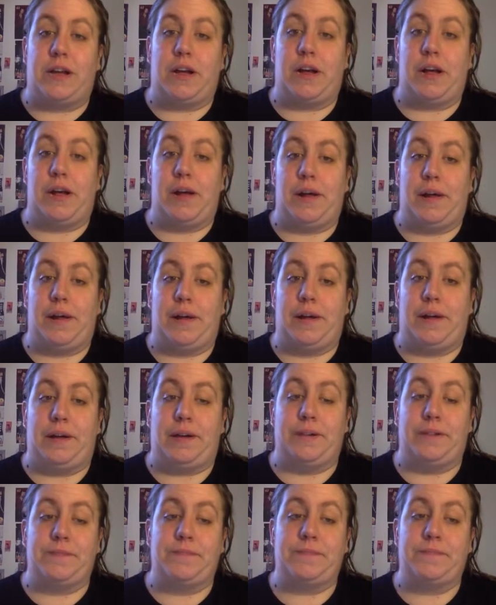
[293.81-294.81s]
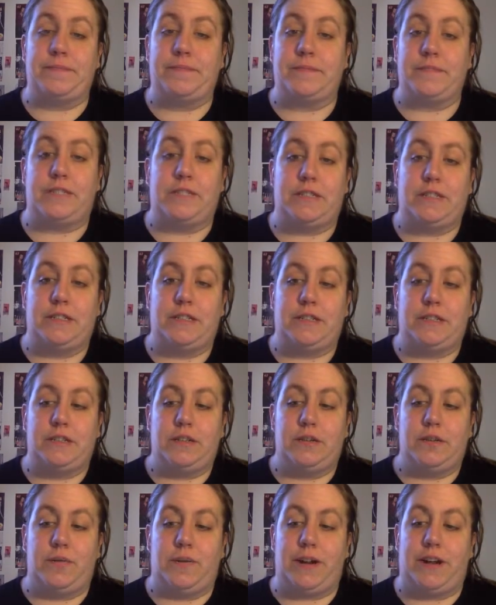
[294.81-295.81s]
One
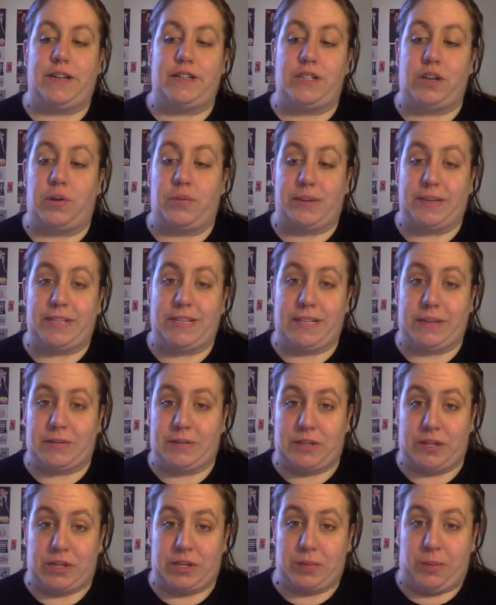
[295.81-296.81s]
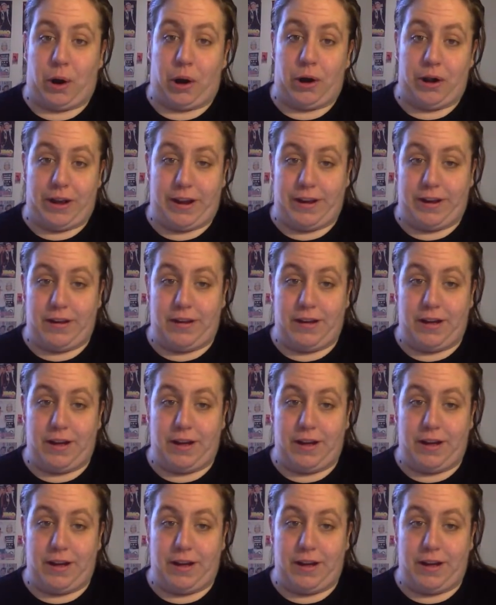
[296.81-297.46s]
I saw recently was The Departed.